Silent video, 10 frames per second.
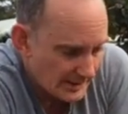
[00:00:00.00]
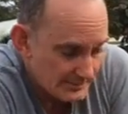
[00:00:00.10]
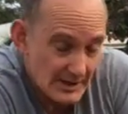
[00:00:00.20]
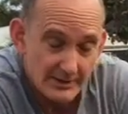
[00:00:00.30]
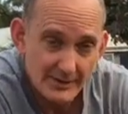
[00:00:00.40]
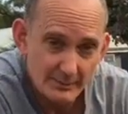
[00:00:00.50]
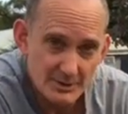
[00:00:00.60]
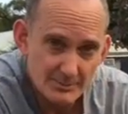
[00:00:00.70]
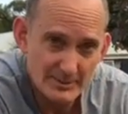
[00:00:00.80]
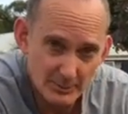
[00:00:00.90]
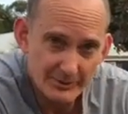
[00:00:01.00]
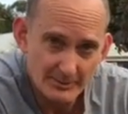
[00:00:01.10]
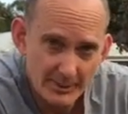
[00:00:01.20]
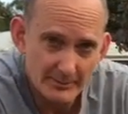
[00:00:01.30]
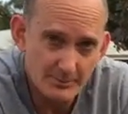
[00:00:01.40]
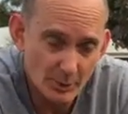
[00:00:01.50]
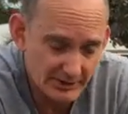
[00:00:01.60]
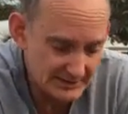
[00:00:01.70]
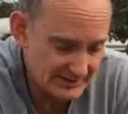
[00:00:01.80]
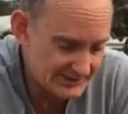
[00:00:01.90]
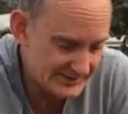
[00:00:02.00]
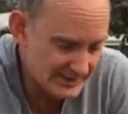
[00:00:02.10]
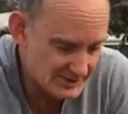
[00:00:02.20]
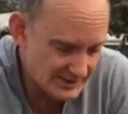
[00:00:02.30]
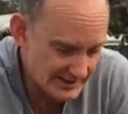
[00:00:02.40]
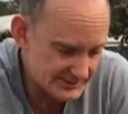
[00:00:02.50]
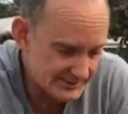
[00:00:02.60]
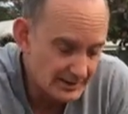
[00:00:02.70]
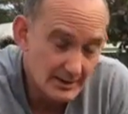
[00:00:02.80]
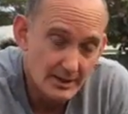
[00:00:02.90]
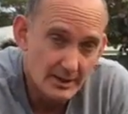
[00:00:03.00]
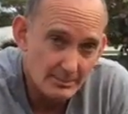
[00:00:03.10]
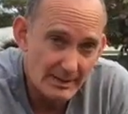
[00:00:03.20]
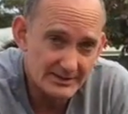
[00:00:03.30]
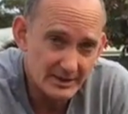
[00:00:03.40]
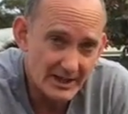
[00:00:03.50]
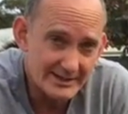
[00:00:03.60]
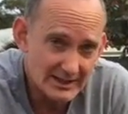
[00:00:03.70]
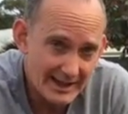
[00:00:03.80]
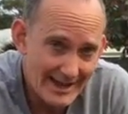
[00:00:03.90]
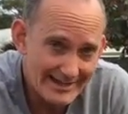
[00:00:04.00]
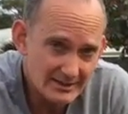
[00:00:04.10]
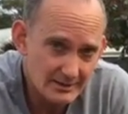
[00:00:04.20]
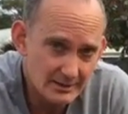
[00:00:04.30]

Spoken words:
the other thing which people sometimes put in at this stage is bentonite clay.